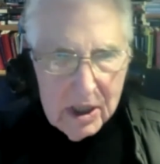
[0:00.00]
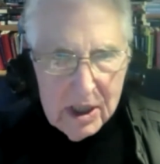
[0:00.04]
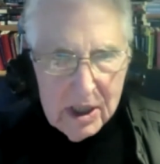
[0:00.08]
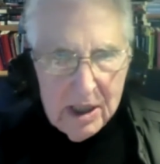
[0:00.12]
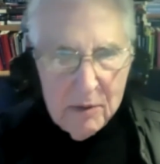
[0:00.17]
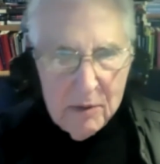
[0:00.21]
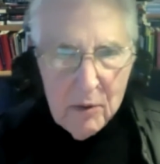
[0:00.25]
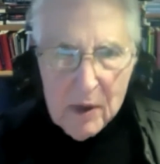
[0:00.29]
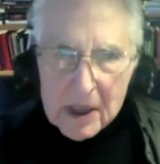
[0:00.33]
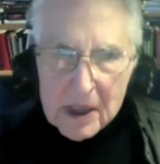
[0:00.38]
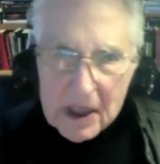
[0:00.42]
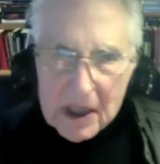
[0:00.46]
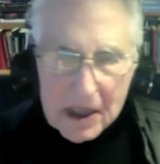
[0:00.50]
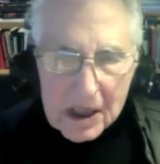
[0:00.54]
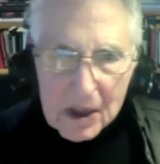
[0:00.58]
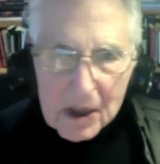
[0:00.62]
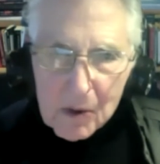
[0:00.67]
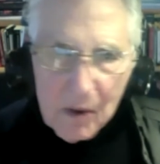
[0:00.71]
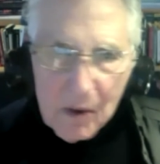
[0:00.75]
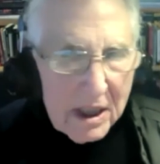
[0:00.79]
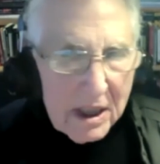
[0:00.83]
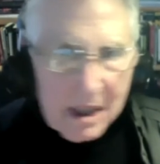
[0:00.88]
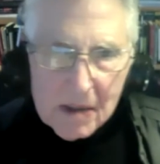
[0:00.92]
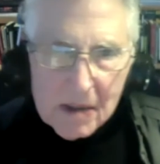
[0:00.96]
It just
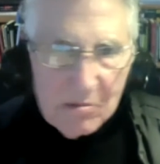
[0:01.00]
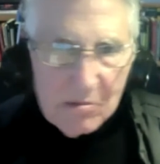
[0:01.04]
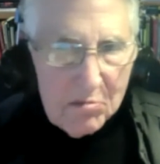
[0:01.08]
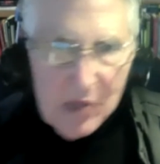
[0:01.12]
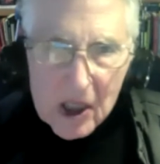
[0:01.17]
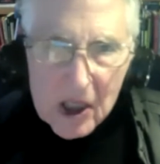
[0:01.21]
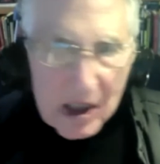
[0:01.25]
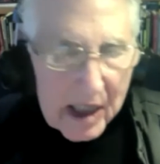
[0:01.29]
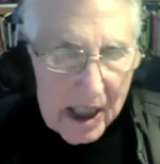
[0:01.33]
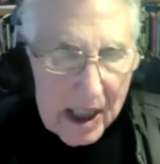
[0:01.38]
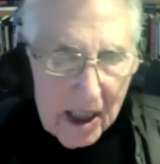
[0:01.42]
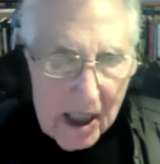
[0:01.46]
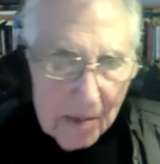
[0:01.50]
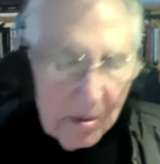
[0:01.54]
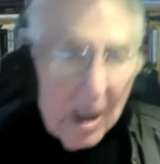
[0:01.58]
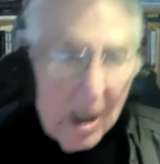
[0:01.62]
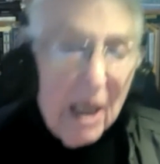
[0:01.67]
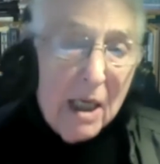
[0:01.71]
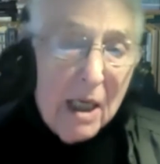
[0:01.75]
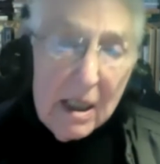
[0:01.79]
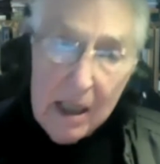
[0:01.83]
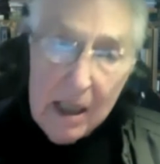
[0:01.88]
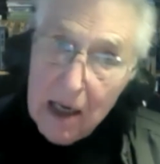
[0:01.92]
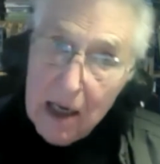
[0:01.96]
wasn't building up.
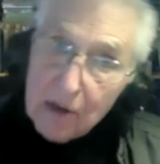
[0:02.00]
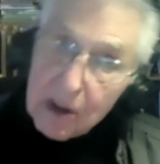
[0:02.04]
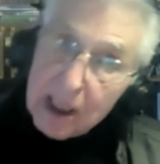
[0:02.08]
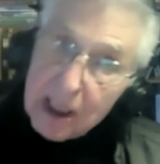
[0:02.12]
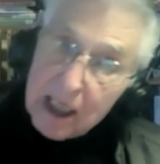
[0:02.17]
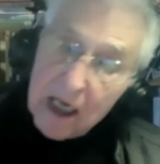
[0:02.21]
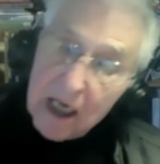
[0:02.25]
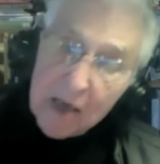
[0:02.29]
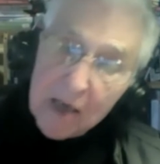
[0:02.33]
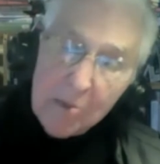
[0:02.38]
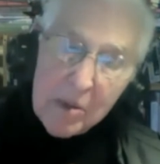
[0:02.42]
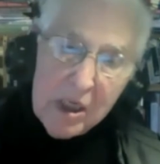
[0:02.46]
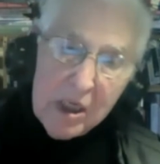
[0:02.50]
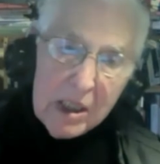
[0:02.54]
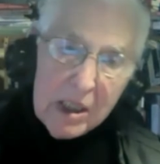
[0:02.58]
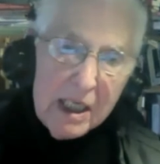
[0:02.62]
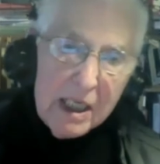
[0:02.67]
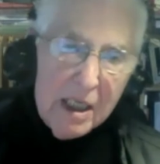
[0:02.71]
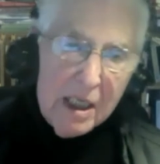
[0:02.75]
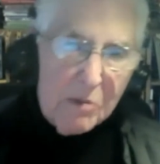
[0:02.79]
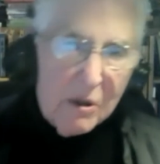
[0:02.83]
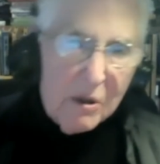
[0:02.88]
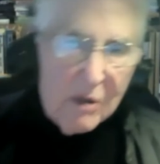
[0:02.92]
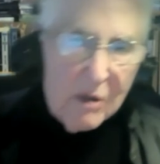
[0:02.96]
Now they are building
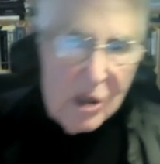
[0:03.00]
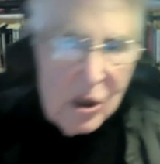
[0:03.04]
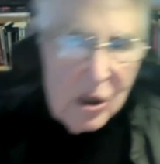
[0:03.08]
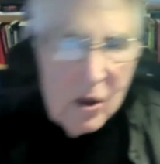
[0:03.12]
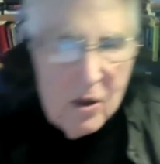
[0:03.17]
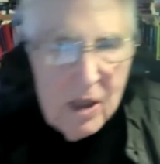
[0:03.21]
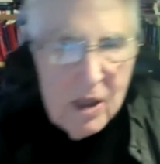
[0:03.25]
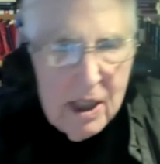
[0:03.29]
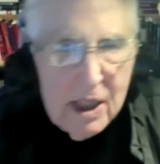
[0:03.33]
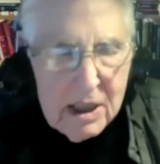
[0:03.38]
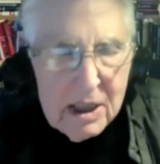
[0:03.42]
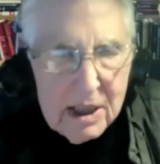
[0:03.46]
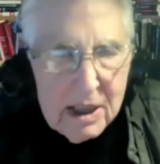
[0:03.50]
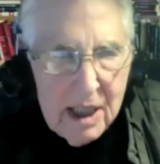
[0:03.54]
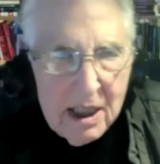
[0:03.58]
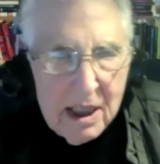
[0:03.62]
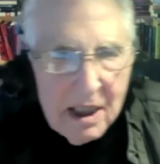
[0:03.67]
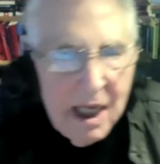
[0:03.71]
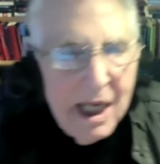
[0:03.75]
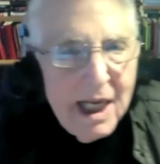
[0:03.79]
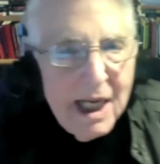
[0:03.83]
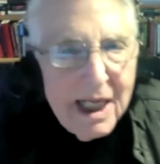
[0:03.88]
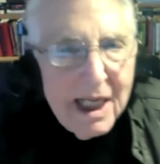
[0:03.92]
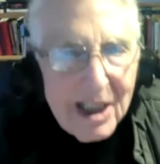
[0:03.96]
up to a certain extent,
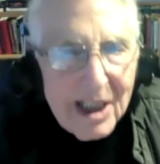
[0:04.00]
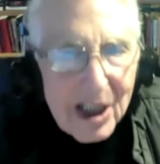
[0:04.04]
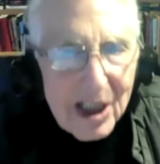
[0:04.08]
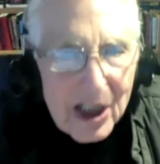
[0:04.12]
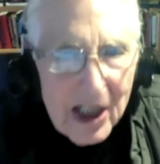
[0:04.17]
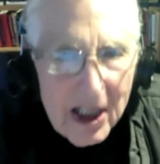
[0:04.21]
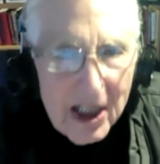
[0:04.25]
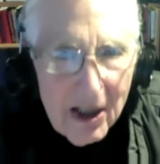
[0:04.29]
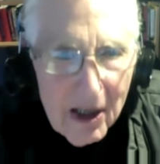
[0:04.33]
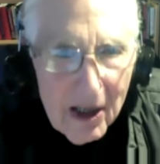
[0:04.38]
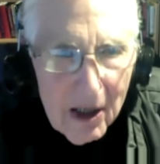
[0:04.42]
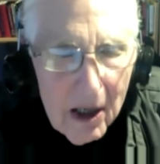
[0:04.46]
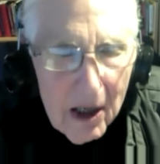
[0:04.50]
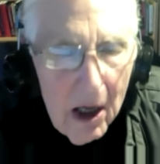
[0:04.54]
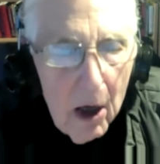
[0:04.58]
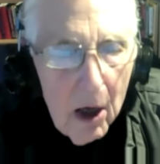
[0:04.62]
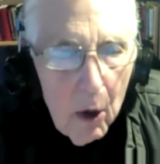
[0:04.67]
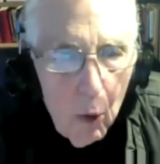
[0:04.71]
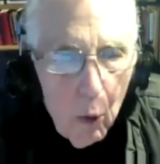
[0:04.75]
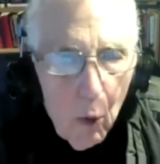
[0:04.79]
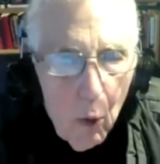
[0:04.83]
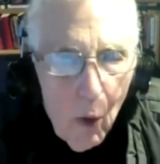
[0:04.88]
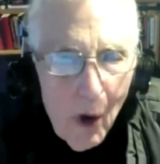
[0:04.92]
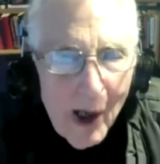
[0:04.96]
still
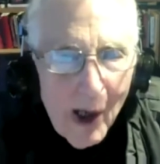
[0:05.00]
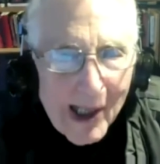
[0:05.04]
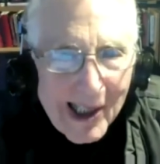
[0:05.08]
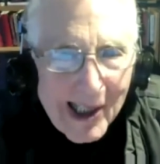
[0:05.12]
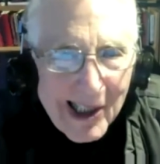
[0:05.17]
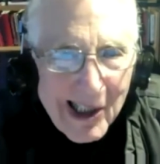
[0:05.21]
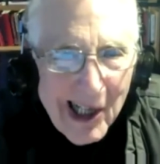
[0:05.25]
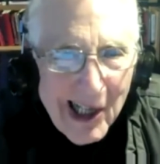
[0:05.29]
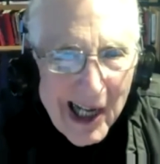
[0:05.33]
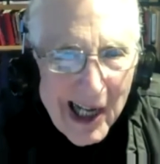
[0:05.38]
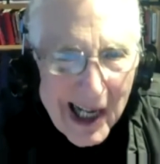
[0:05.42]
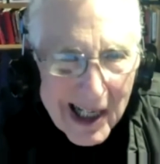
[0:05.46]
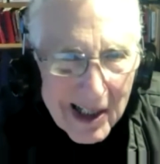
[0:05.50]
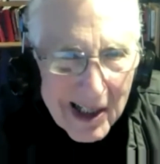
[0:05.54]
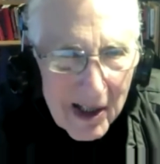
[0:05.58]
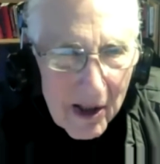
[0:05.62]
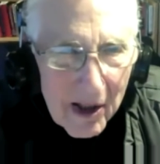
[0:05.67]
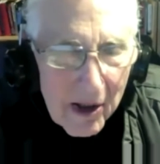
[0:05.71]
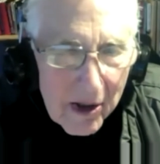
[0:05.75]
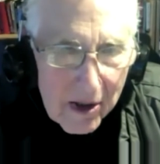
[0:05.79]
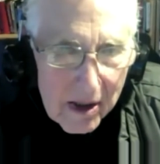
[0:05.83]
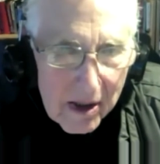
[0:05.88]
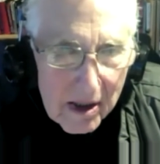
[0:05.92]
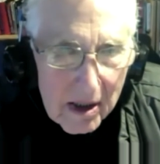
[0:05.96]
one
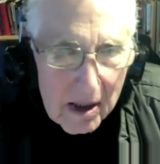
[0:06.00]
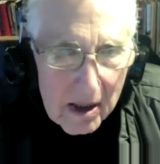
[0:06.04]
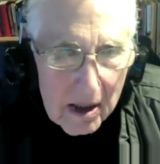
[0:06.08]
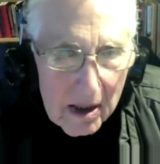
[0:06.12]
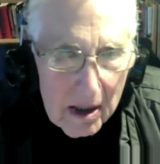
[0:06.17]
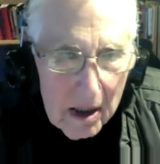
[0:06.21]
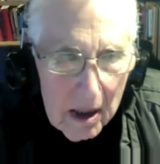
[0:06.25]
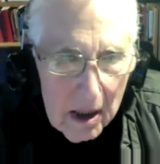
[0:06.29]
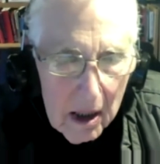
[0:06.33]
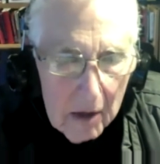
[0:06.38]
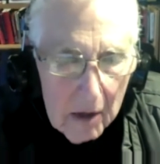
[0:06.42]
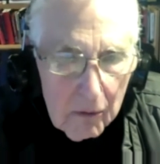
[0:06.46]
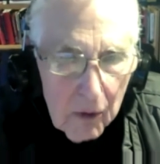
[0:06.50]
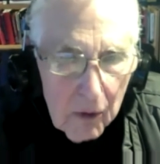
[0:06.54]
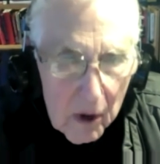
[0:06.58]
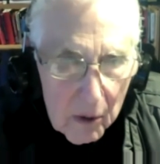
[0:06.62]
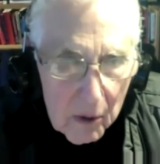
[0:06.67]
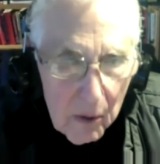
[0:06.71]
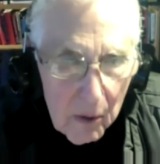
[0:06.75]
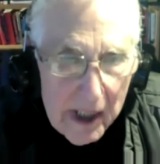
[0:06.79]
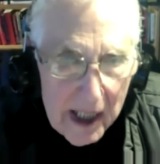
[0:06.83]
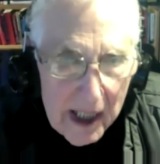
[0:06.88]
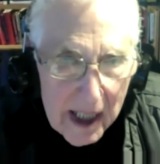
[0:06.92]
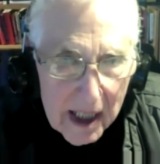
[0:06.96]
tenth of what
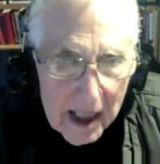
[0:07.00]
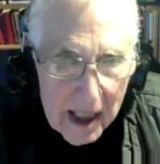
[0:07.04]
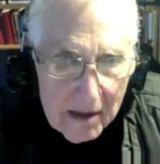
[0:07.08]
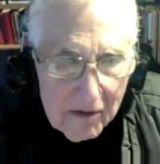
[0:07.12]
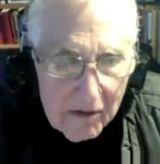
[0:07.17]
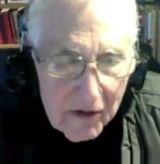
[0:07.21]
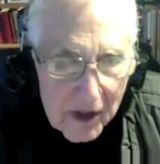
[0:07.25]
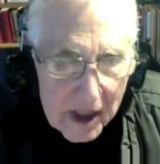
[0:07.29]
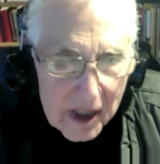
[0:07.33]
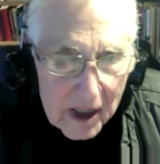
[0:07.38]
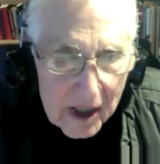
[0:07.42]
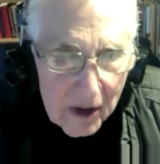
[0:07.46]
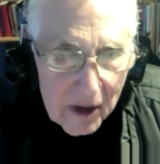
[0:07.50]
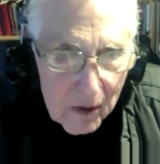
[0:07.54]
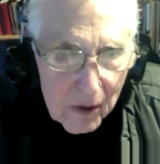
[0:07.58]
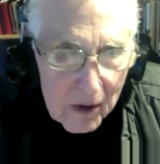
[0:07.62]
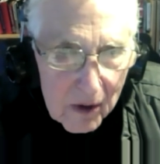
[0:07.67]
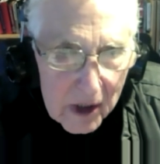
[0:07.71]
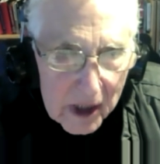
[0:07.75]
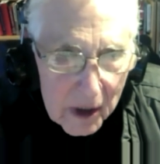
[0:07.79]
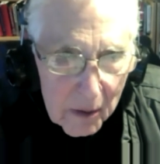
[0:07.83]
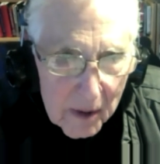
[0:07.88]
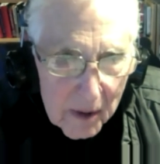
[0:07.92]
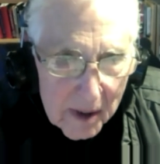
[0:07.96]
we have in
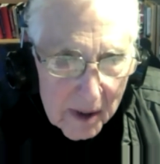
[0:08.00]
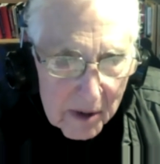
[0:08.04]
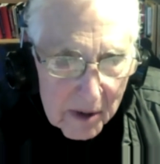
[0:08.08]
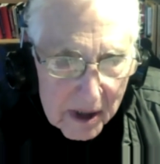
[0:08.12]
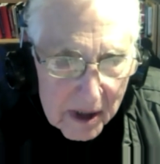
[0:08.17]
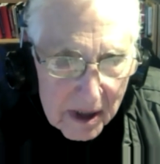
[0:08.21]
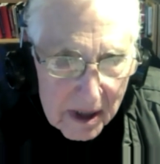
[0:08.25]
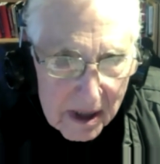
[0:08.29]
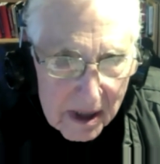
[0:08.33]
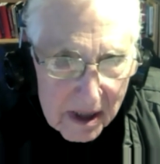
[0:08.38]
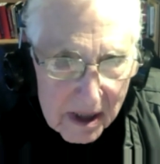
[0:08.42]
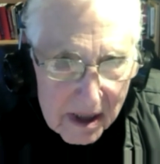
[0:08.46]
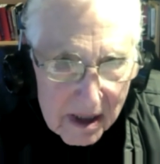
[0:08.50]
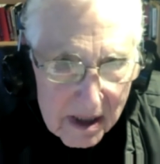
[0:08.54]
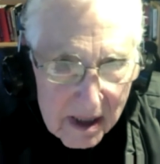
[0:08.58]
nuclear weapons.